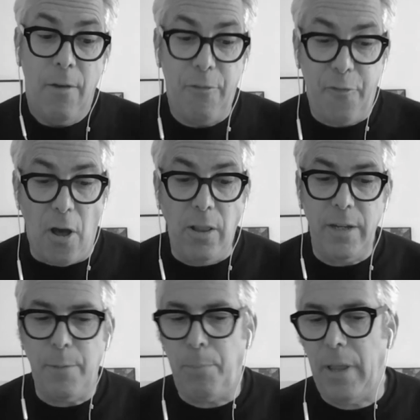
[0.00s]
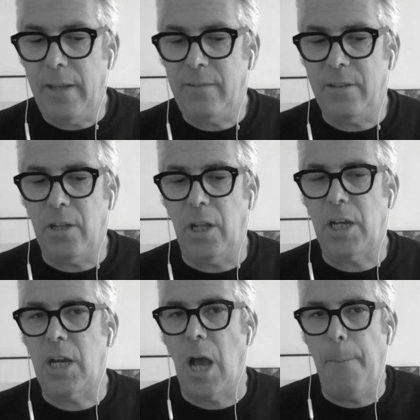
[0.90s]
fall into place until
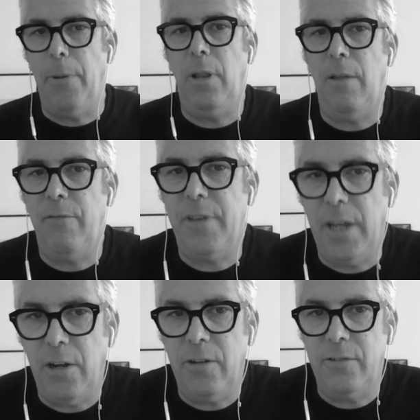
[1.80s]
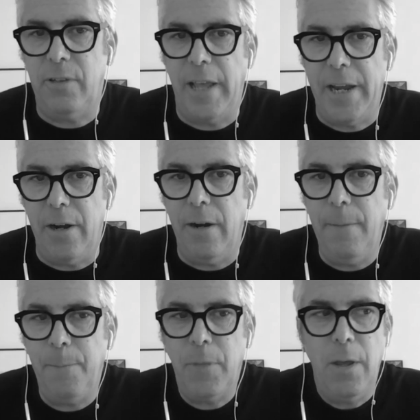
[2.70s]
a couple of years
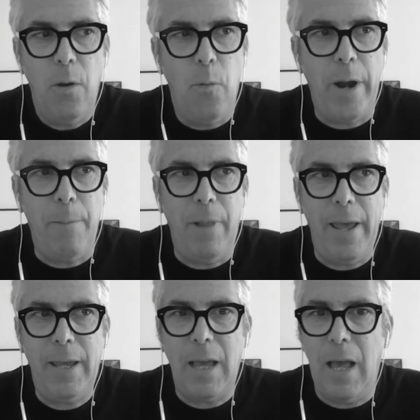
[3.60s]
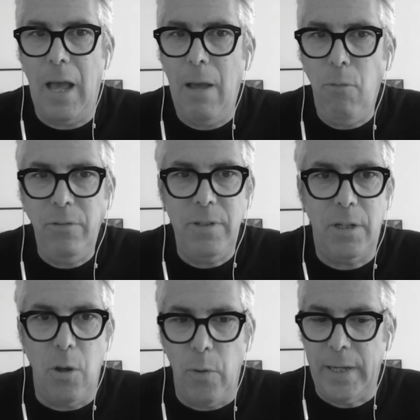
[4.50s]
later when I'm like, I
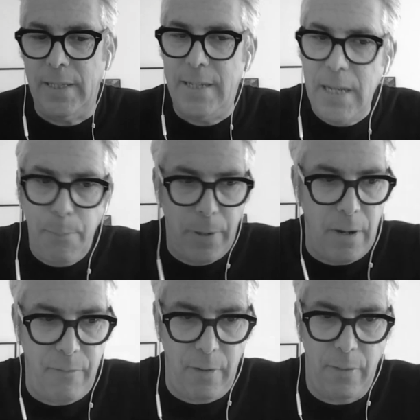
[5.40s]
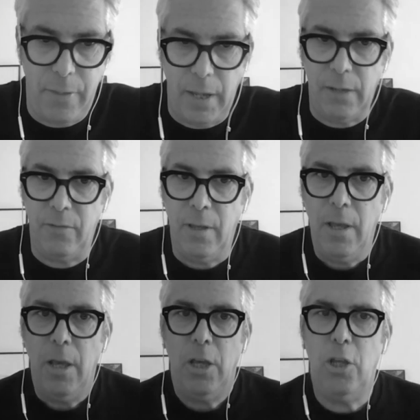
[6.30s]
wasn't going deep enough on things.
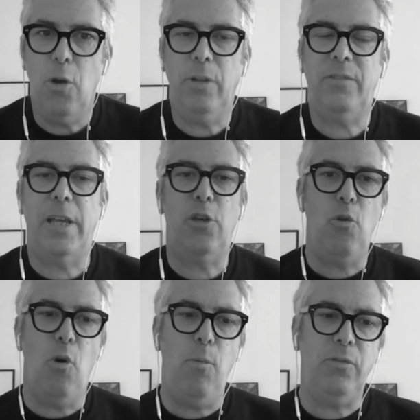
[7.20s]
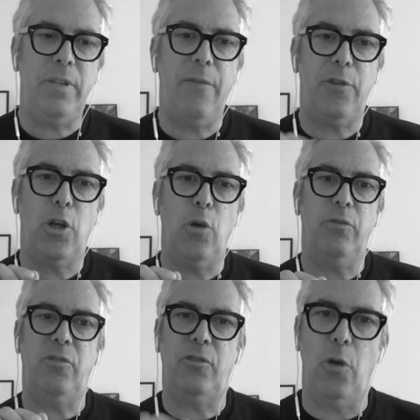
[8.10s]
It's like you almost have to go
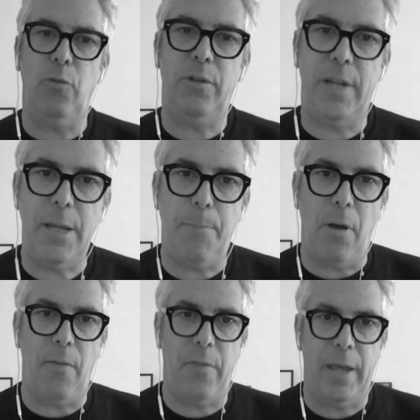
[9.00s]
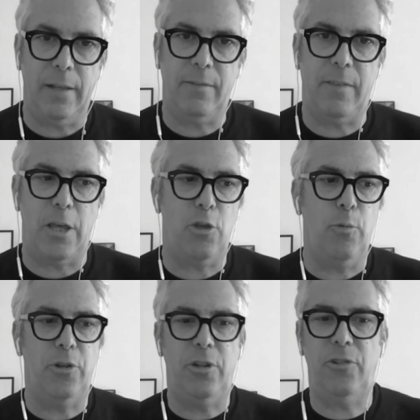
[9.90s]
so deep on things that
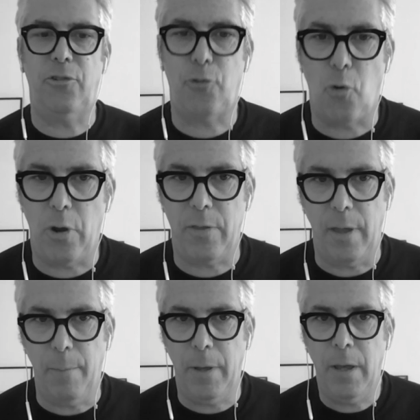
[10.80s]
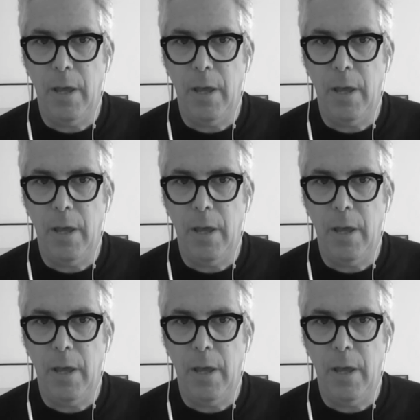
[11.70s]
you would destroy them